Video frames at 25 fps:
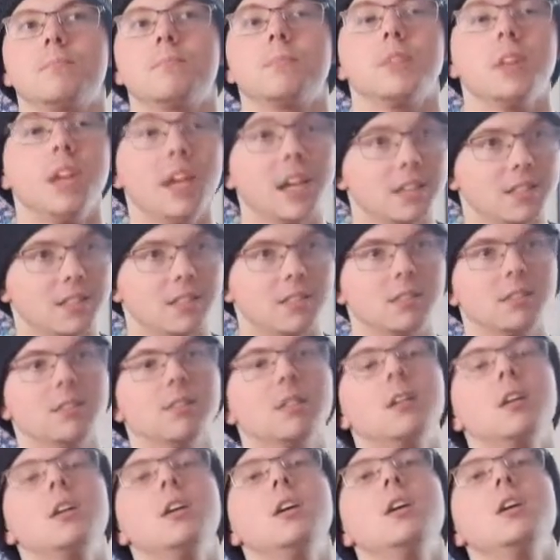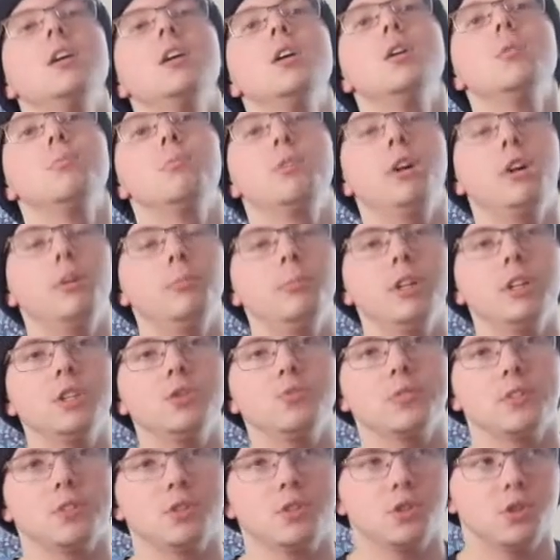Yes, pyramids
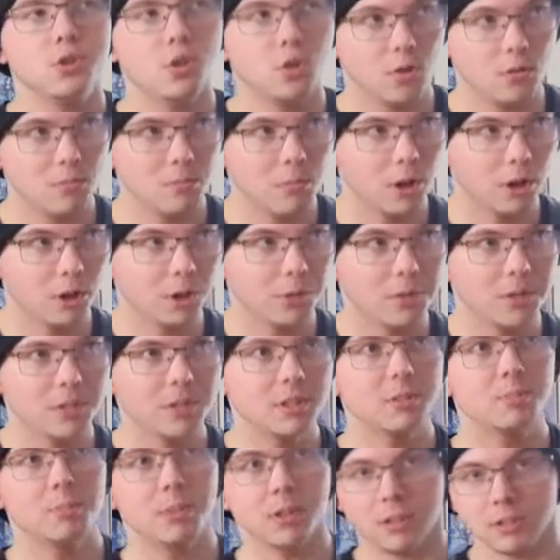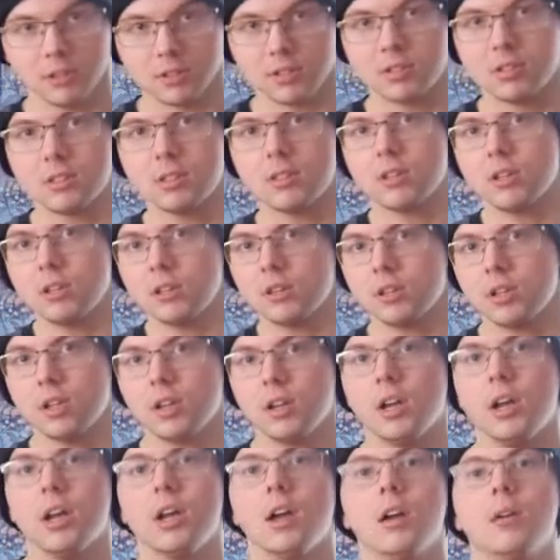were stone monuments built
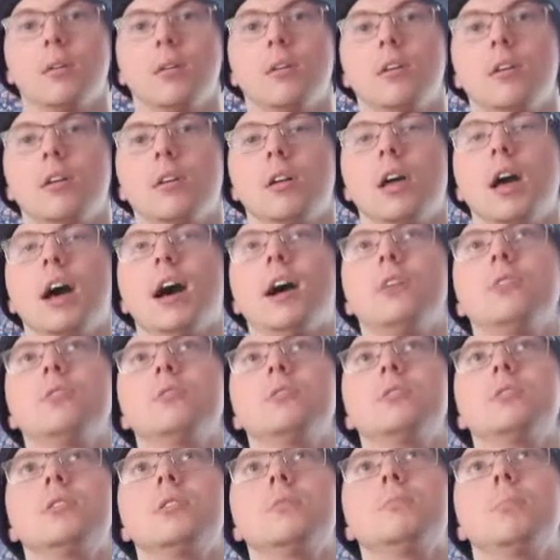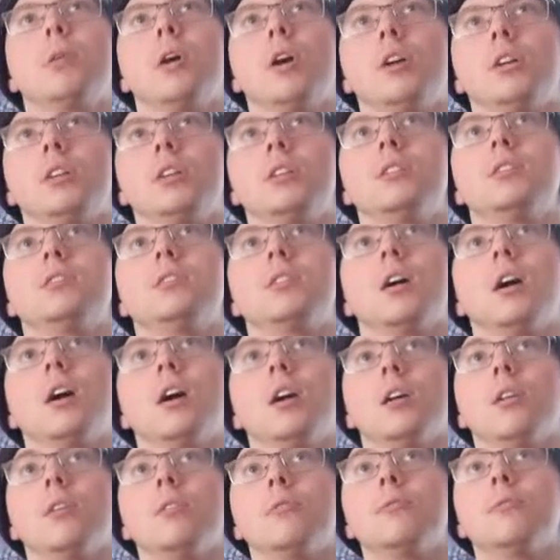to house the bodies
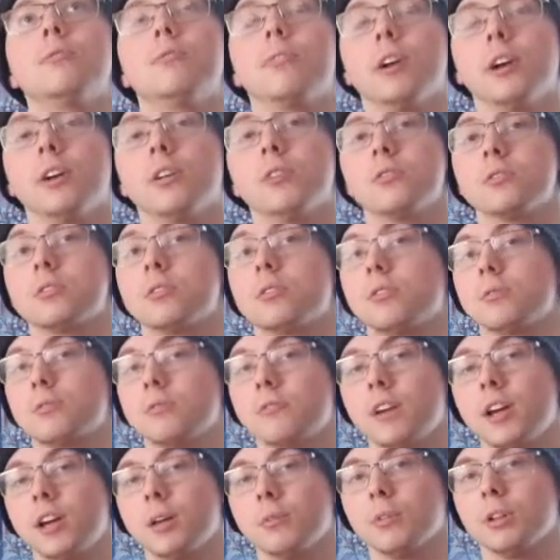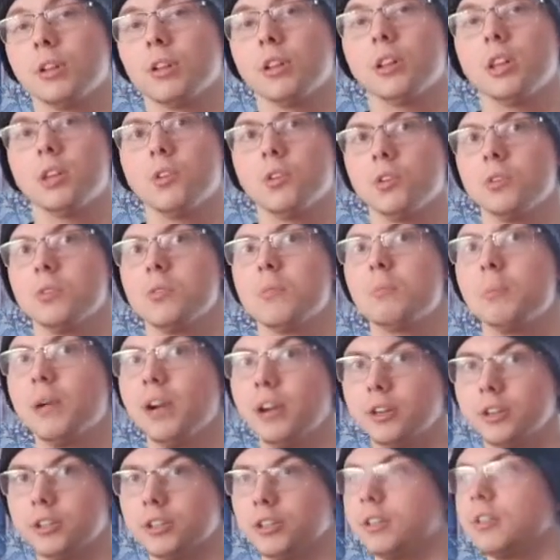of pharaohs in the family. They were a
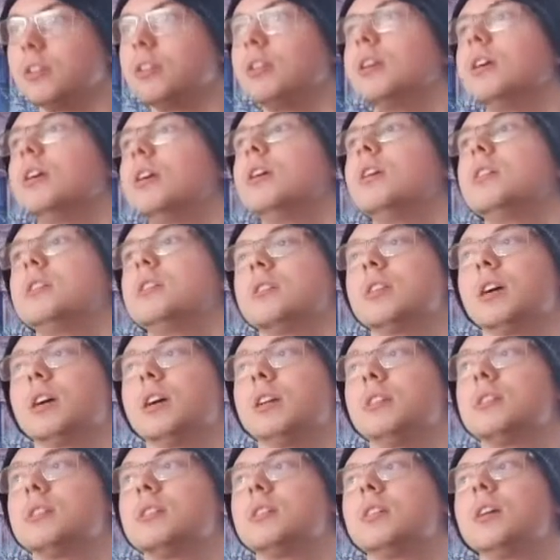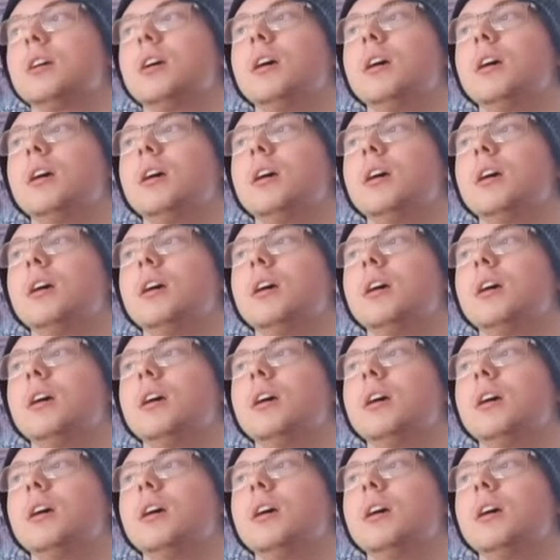burial site.